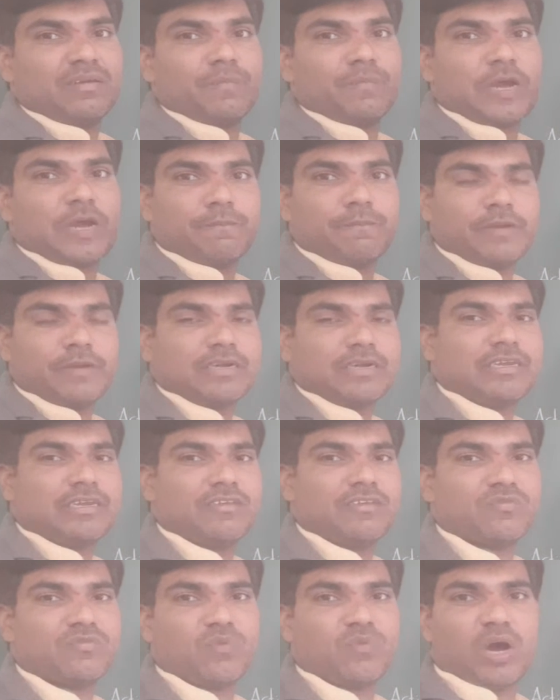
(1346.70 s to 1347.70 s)

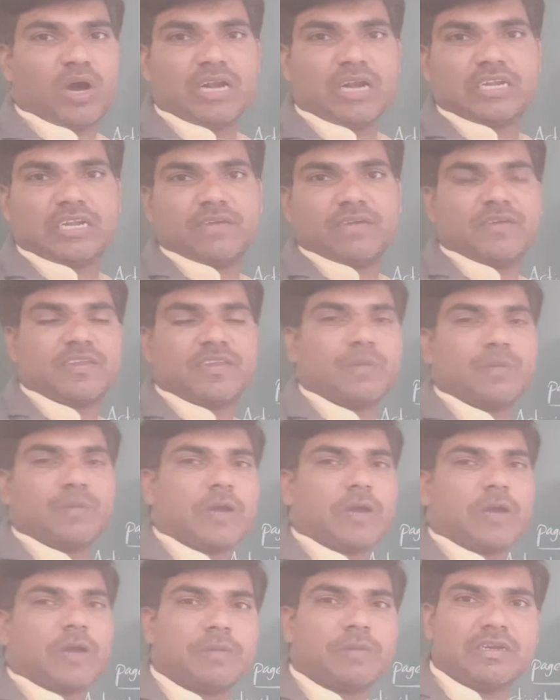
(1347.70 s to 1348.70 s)
properties. Whatever the
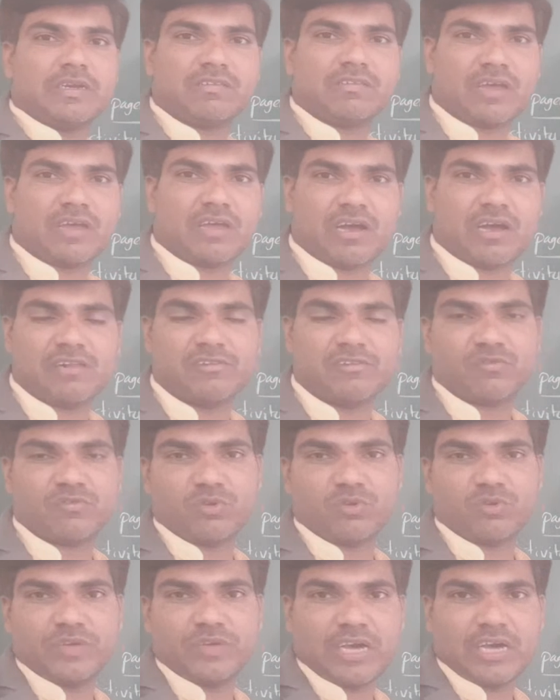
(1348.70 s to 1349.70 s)
properties are
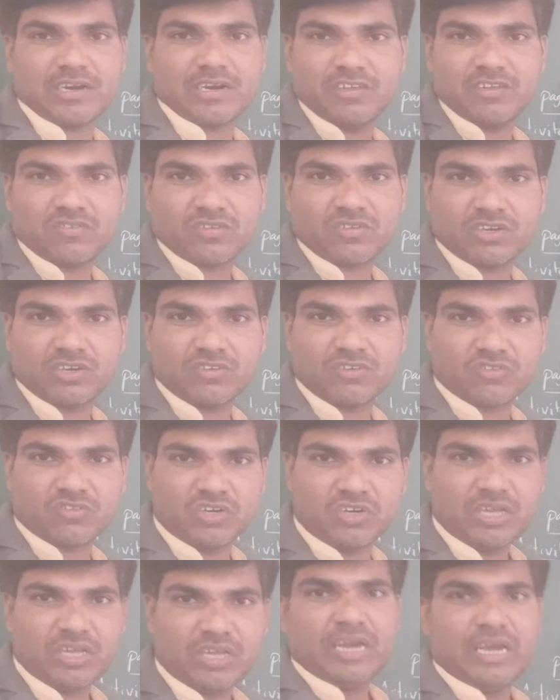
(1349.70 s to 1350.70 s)
also we are discussed,
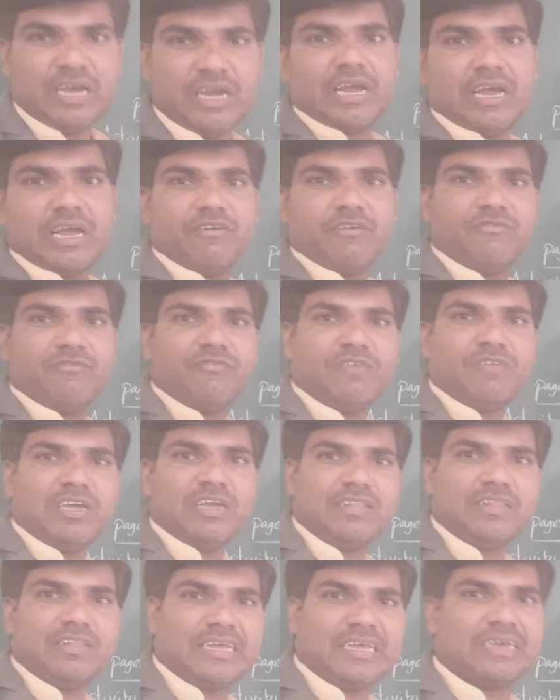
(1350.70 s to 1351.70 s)

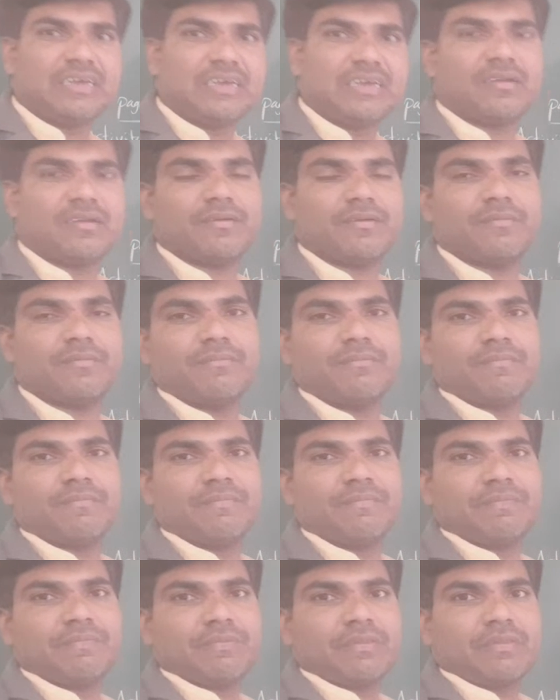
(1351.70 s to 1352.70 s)
everything
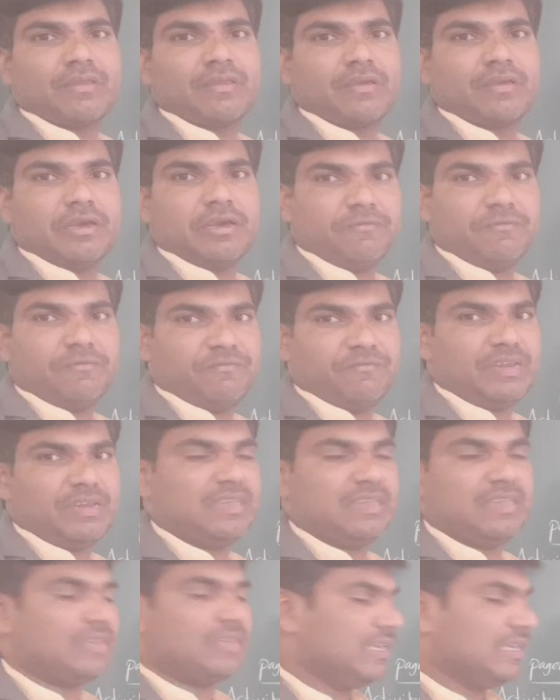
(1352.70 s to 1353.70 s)

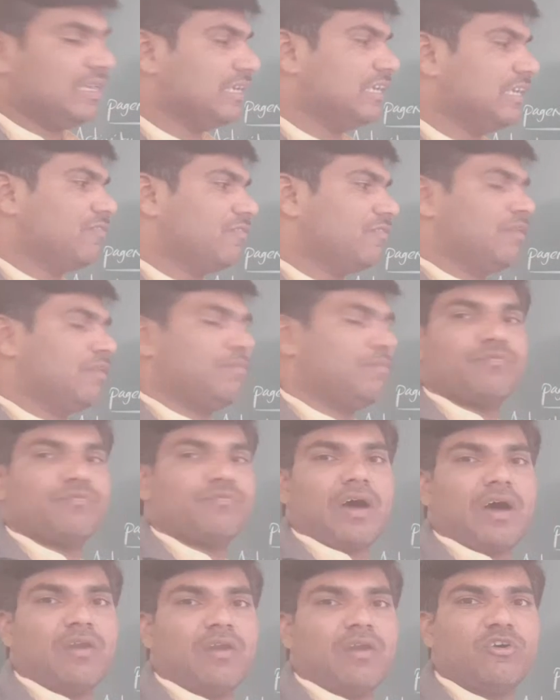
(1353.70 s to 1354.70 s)
it will be
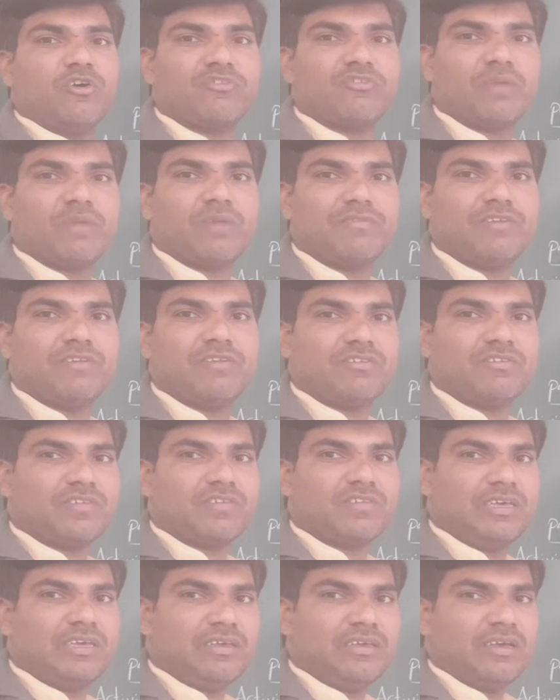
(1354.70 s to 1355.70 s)
follows by which
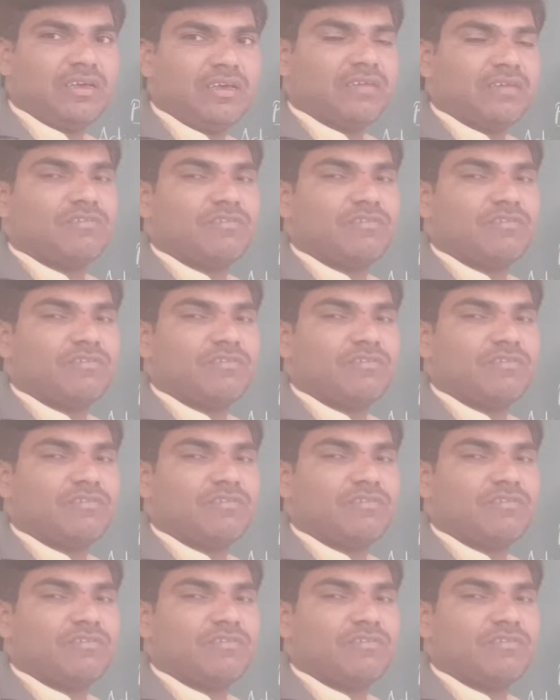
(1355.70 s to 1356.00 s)
thing?